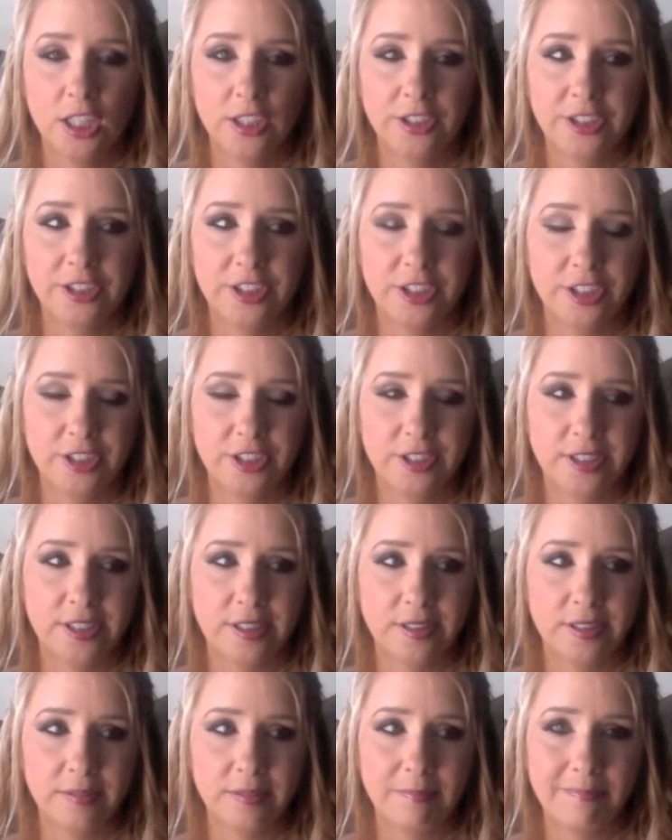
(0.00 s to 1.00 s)

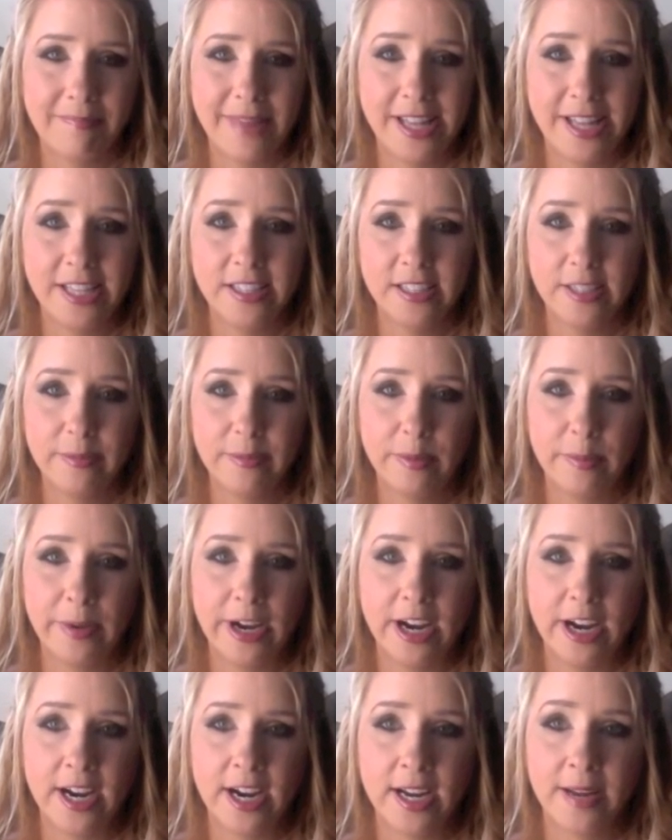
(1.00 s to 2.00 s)
just mentally
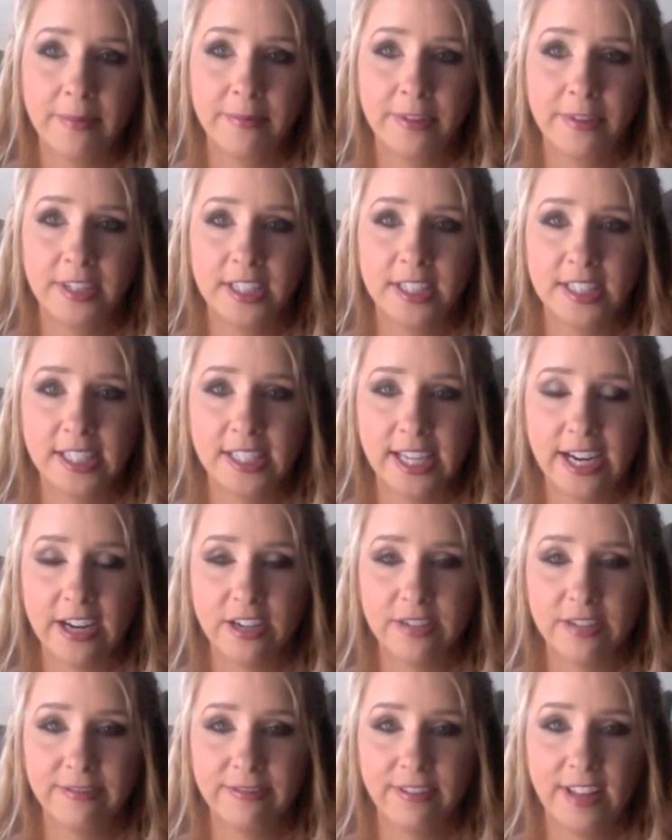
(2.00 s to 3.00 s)
preparing. I'm really scared
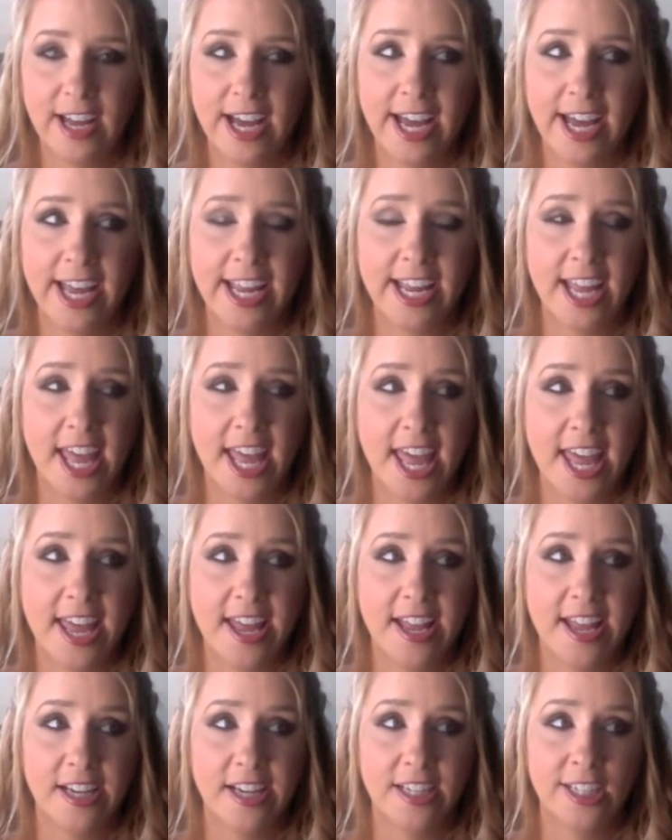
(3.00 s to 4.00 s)
to fly
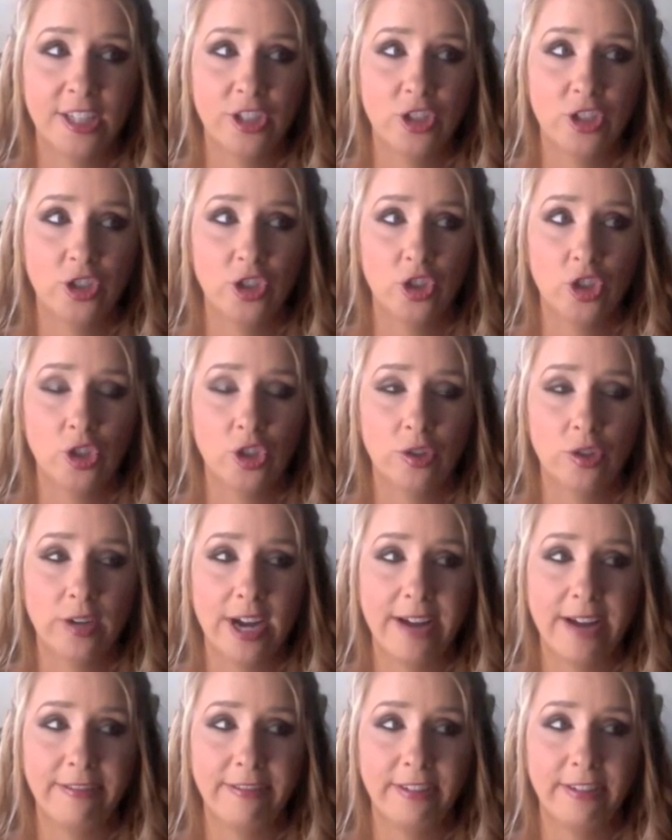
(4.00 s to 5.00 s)
and
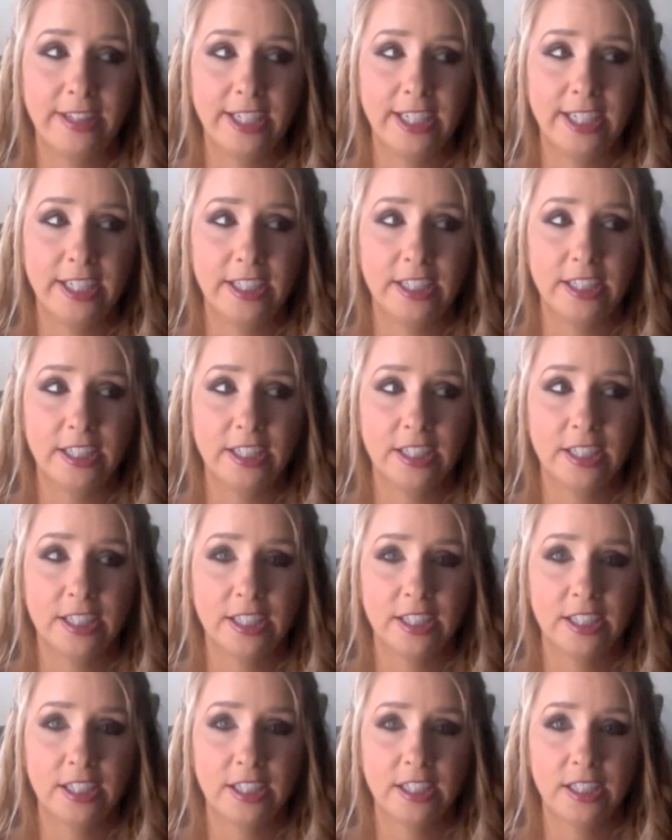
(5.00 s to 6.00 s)
traveling
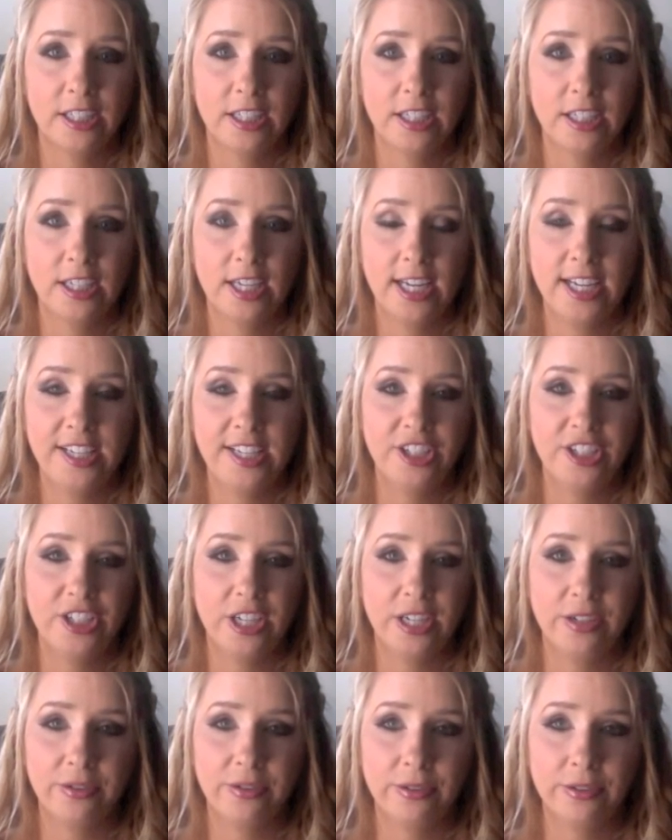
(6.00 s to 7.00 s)
in
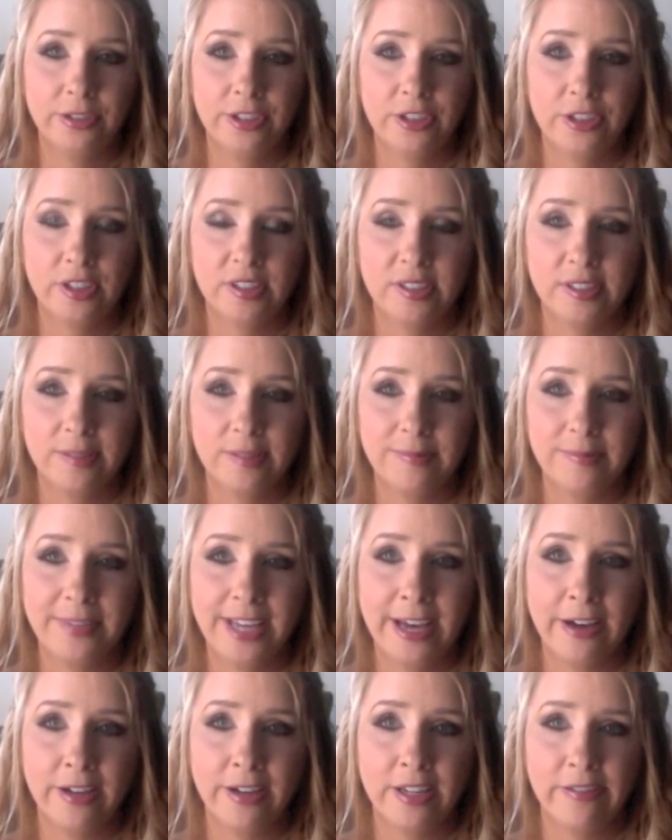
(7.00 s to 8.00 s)
general stresses me
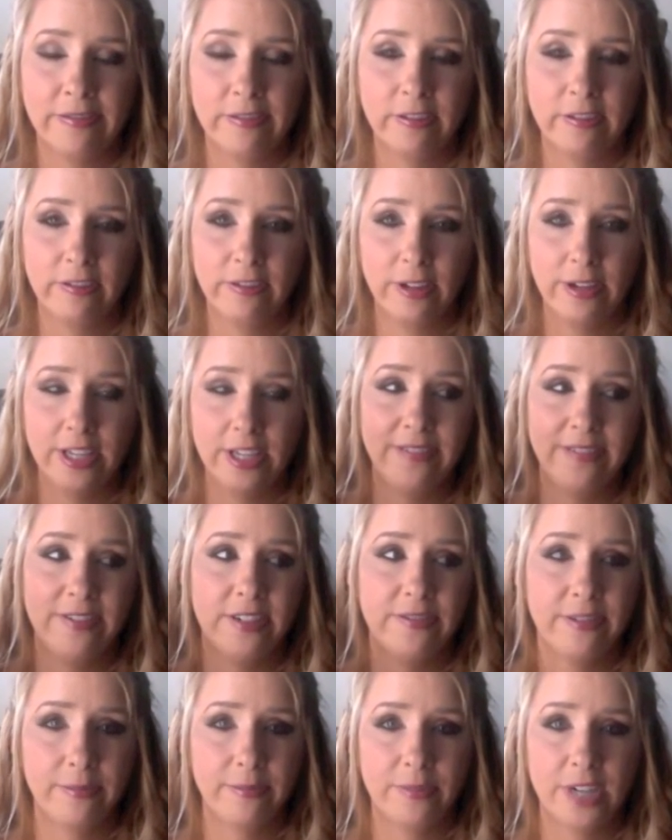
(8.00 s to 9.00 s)
out even if I, even
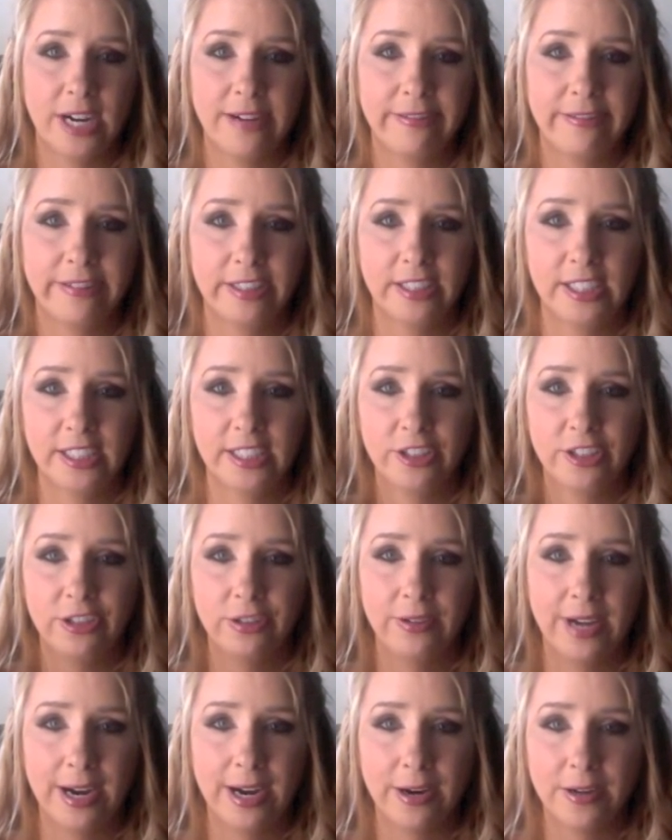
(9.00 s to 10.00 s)
if I'm traveling like
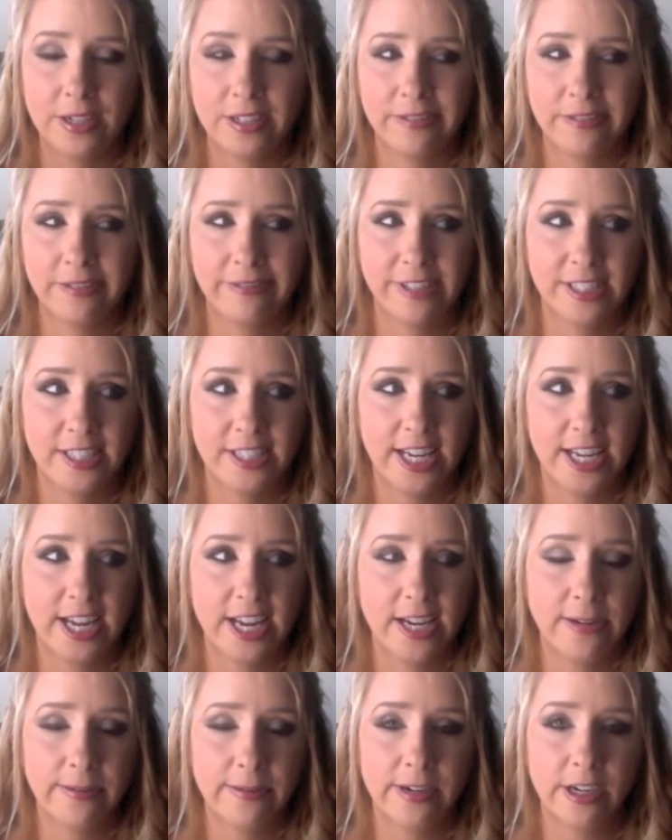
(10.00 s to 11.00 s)
2 hours. If I stay
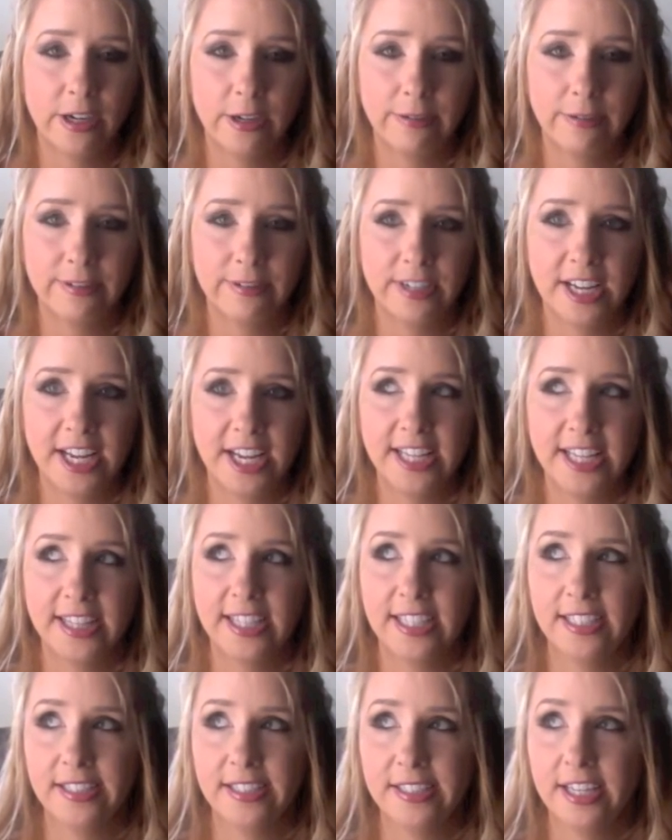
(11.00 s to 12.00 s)
anywhere overnight
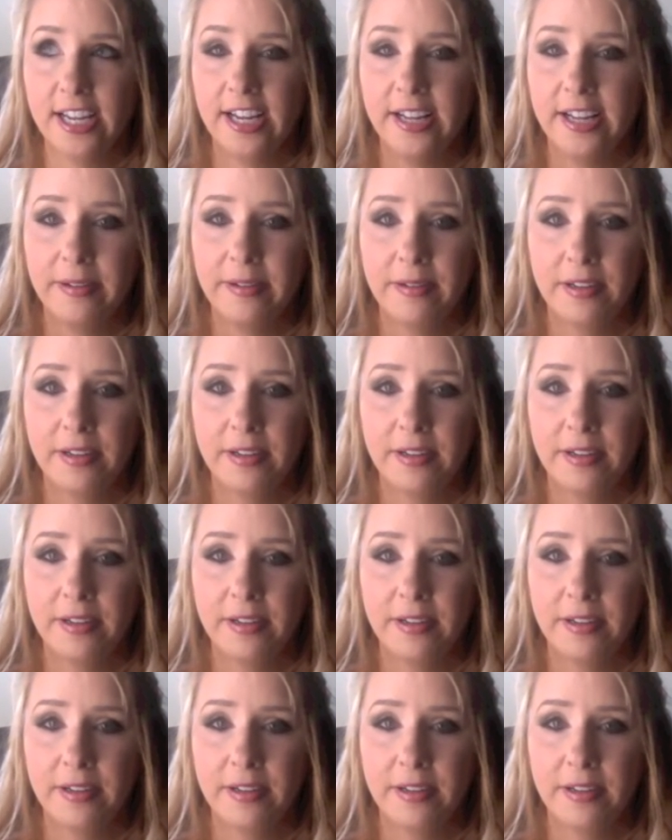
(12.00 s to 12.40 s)
that is not